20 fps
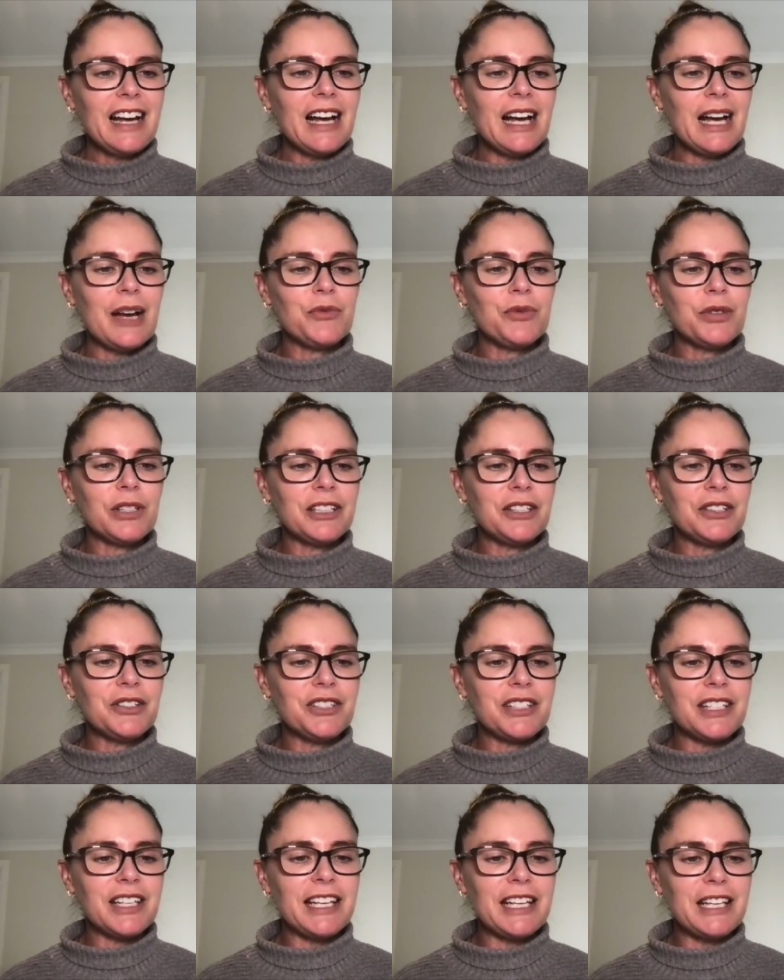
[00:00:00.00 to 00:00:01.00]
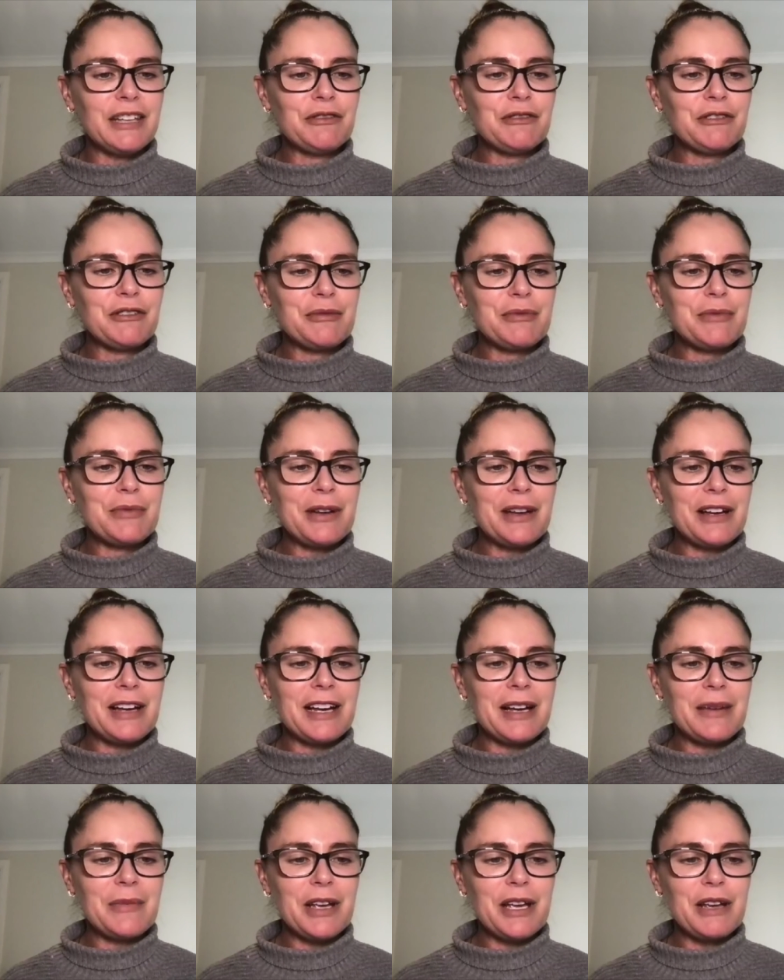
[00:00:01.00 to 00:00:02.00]
Really good to hear from
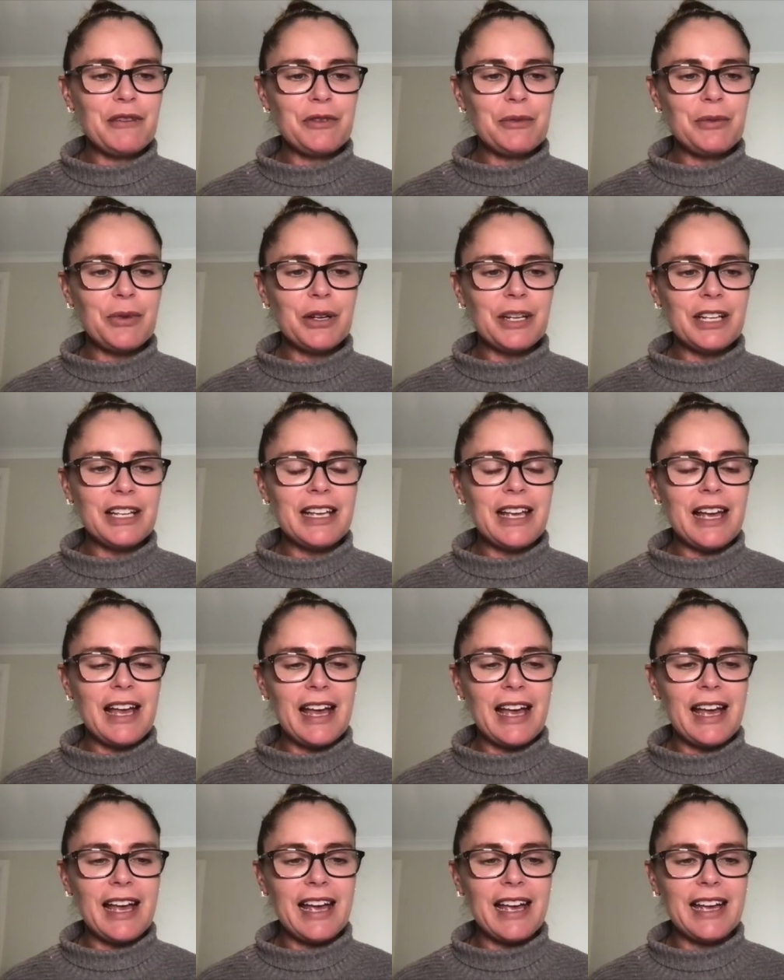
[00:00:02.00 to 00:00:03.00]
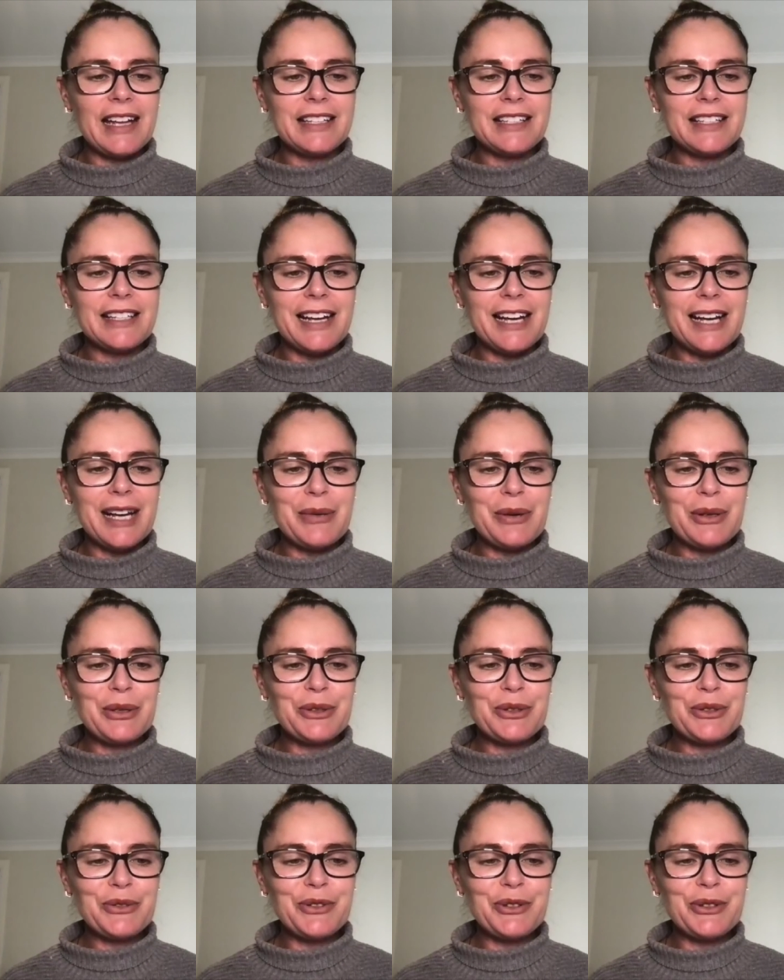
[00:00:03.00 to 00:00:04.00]
everybody, and I
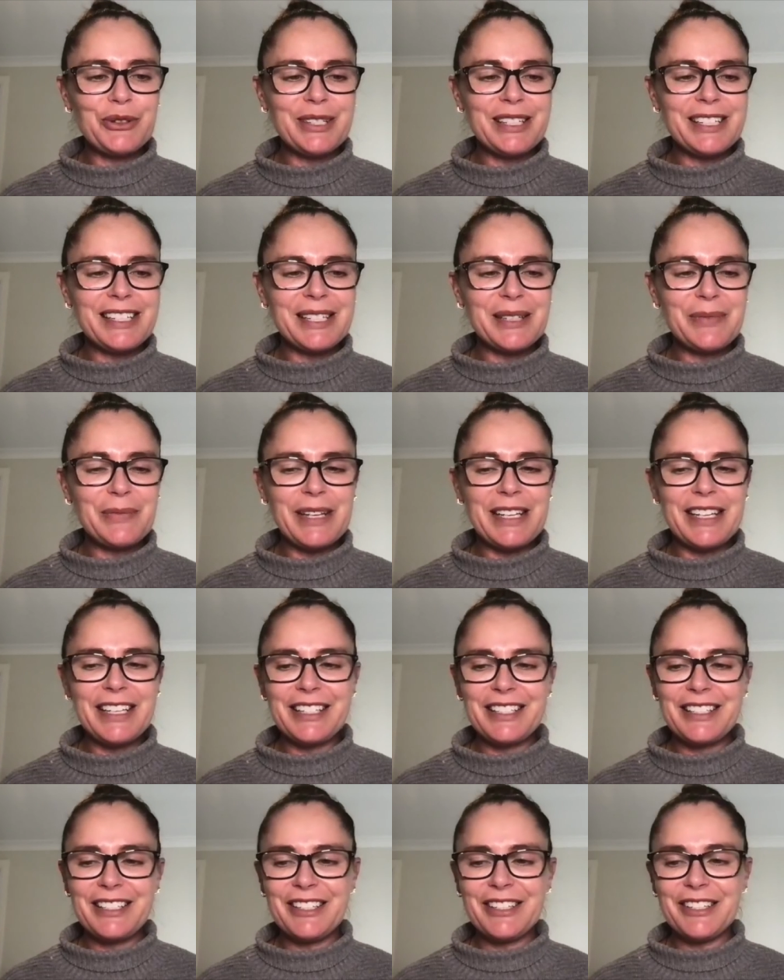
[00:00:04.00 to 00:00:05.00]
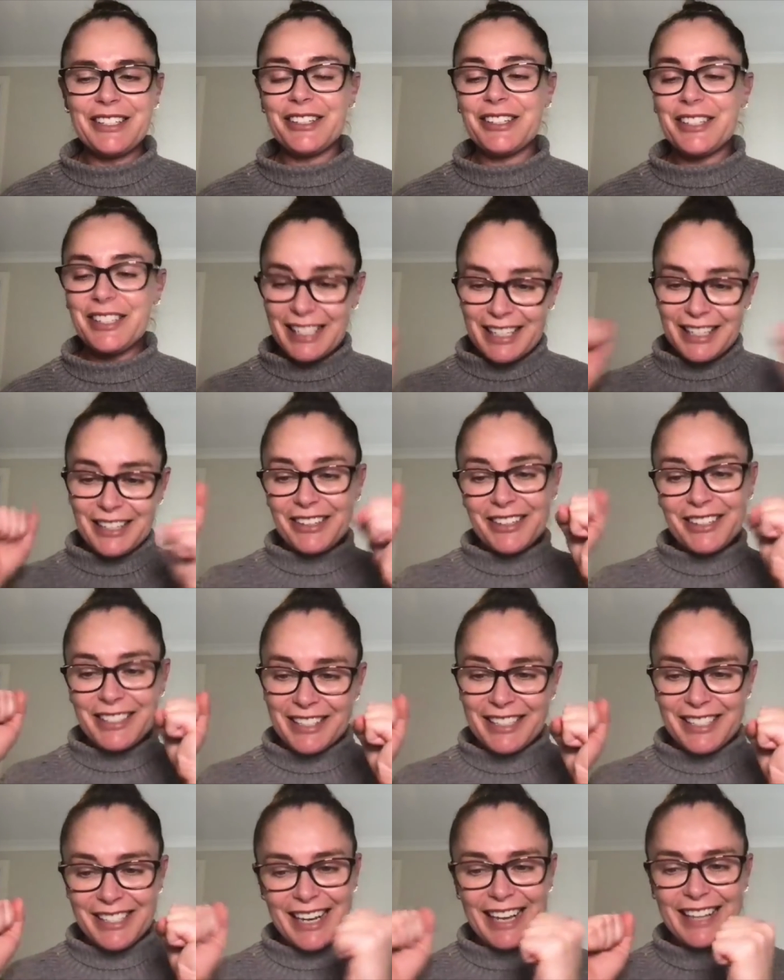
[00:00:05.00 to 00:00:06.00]
look forward to speaking to you soon. So get on to
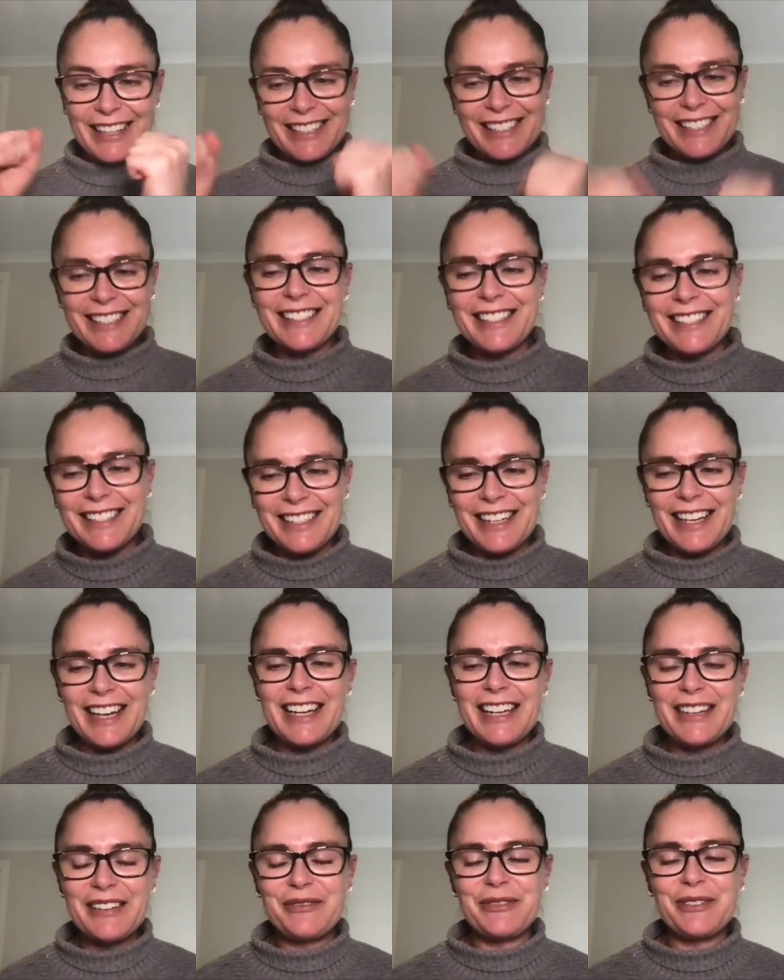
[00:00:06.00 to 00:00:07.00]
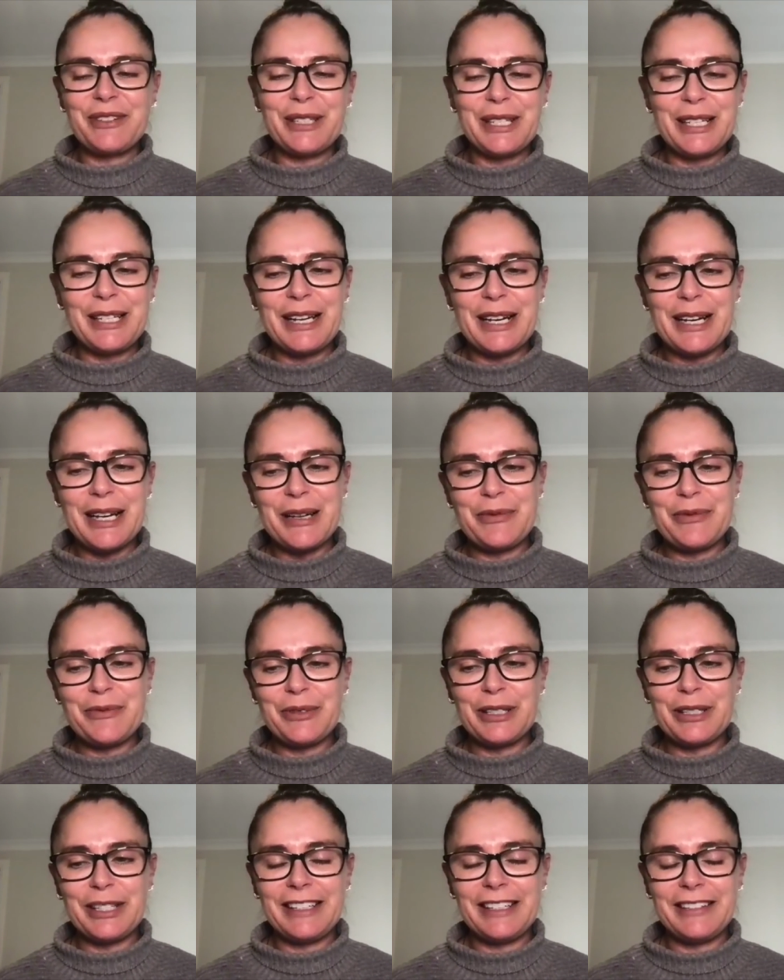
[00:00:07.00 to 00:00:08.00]
the challenges, okay? I'm
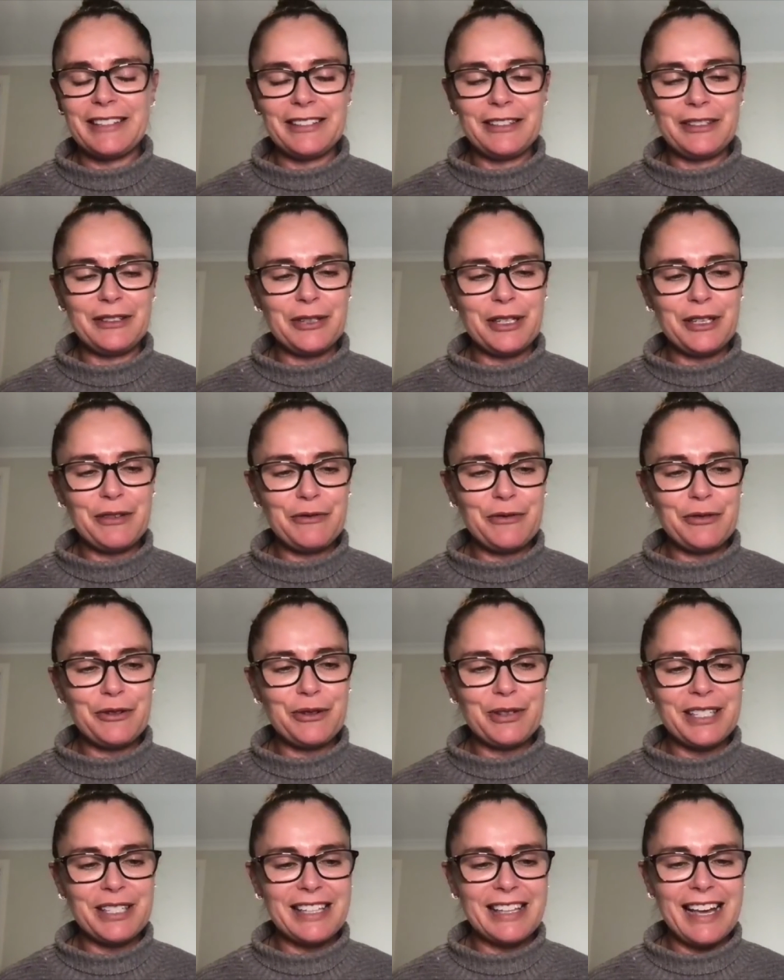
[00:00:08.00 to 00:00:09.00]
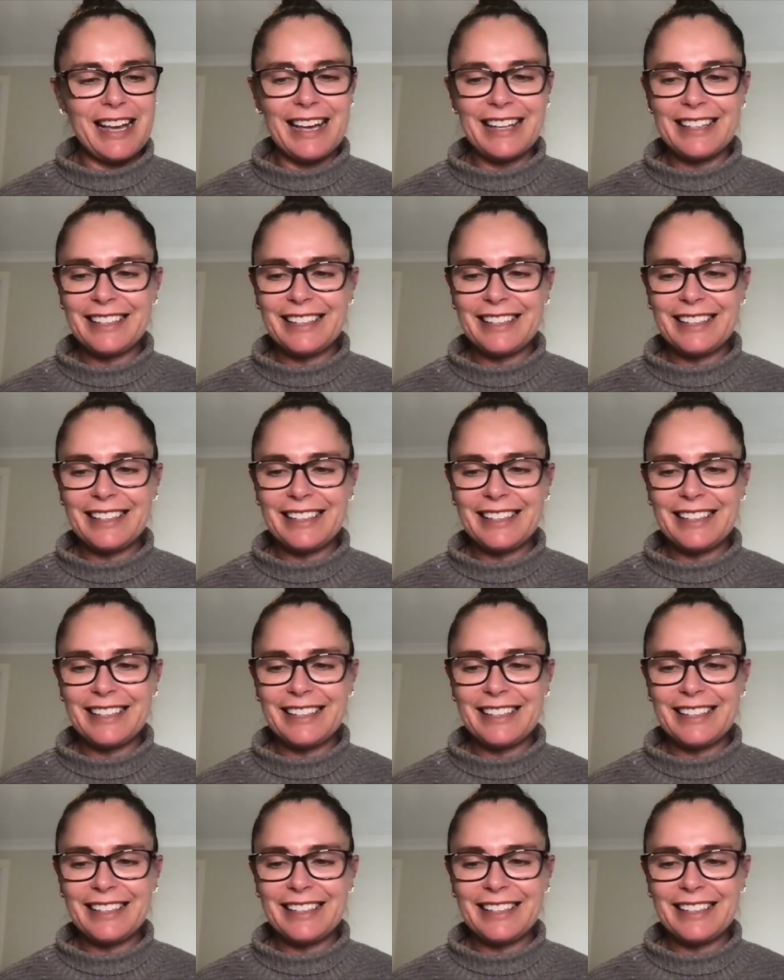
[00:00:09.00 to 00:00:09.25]
really looking forward to that.